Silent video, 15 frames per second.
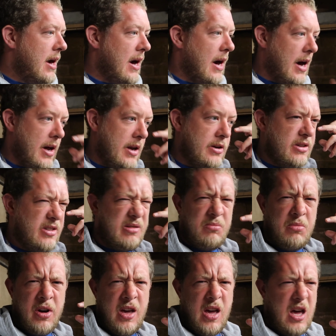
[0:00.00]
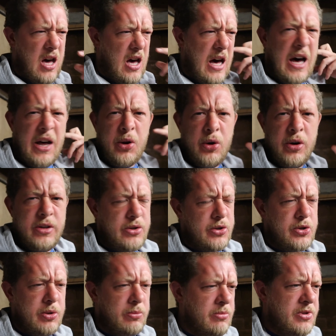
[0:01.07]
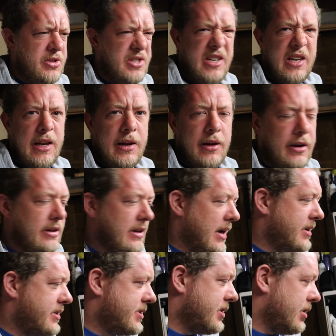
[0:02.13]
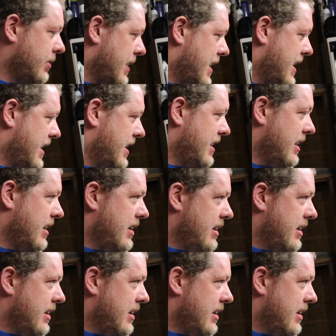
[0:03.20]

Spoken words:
and my anoids or something silly like that. So